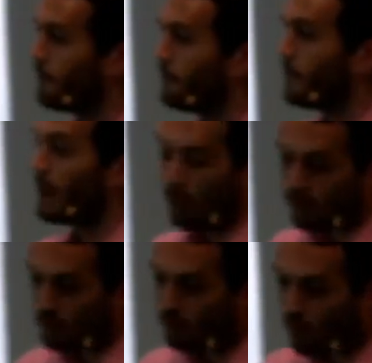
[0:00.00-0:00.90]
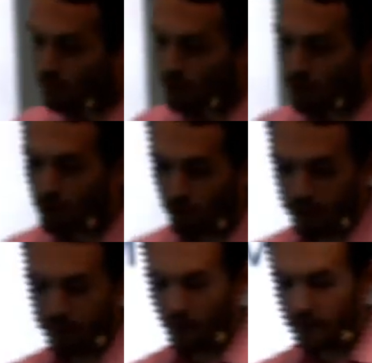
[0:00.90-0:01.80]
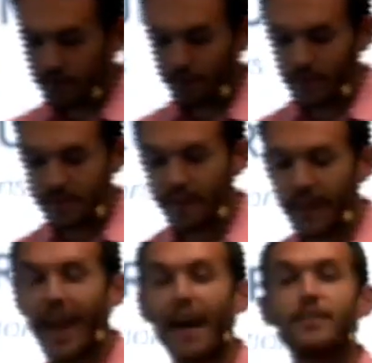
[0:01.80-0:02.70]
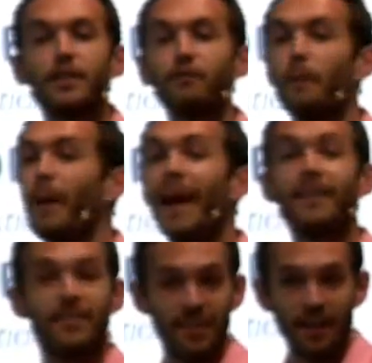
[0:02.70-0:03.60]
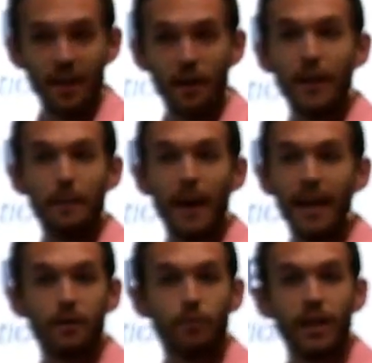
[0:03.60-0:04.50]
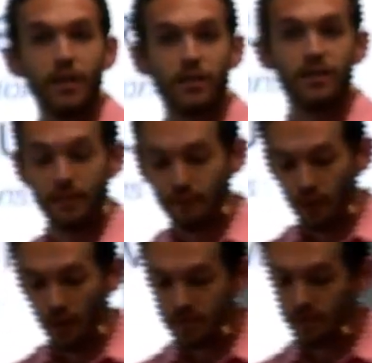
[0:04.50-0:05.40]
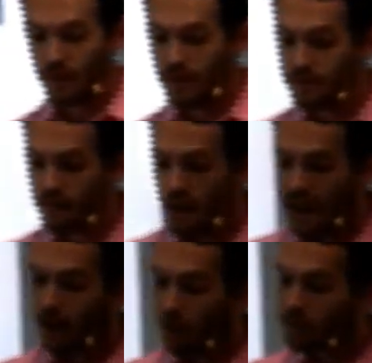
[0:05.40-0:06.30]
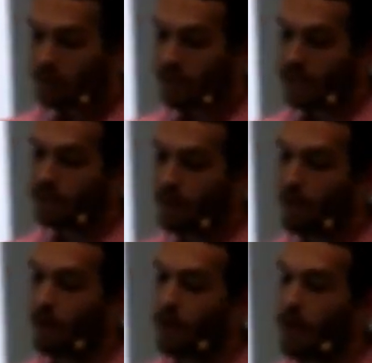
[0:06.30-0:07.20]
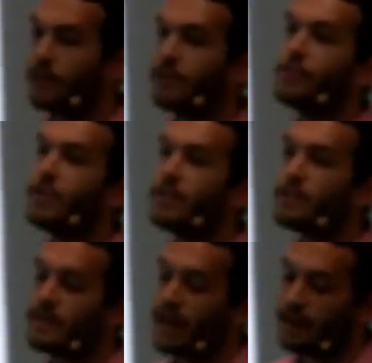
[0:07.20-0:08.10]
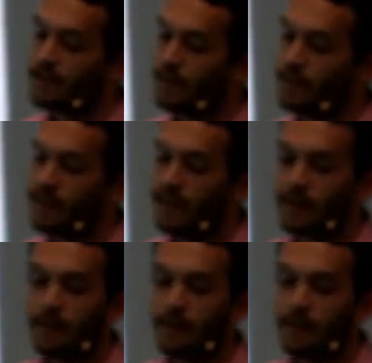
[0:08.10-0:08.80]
The Apostle Paul told the Greek philosophers that they had to repent of their pagan religions and philosophies and ultimately turn to Jesus in Acts 17.